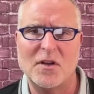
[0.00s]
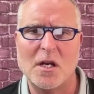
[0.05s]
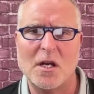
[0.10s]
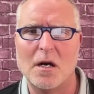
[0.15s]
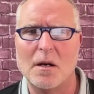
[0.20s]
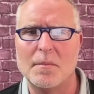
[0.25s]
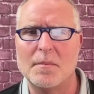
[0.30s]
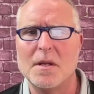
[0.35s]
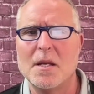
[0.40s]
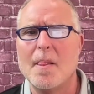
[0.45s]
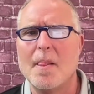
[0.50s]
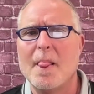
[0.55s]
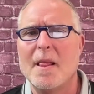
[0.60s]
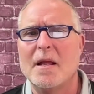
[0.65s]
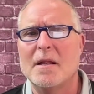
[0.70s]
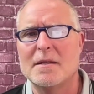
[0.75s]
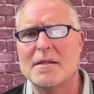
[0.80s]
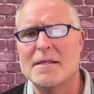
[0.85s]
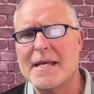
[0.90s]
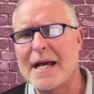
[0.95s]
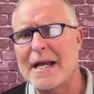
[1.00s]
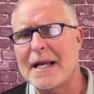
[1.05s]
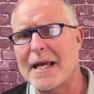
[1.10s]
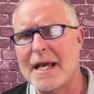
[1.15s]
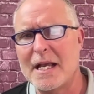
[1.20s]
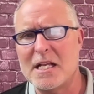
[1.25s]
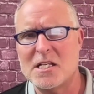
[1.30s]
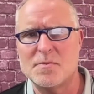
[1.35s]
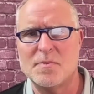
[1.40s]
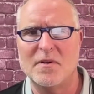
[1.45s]
come
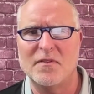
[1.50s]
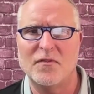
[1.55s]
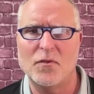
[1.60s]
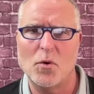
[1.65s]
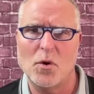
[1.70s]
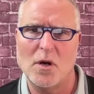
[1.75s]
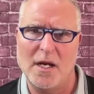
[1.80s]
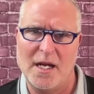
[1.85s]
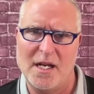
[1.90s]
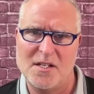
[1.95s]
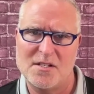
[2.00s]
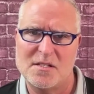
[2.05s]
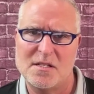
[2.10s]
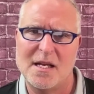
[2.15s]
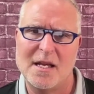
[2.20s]
decades before us.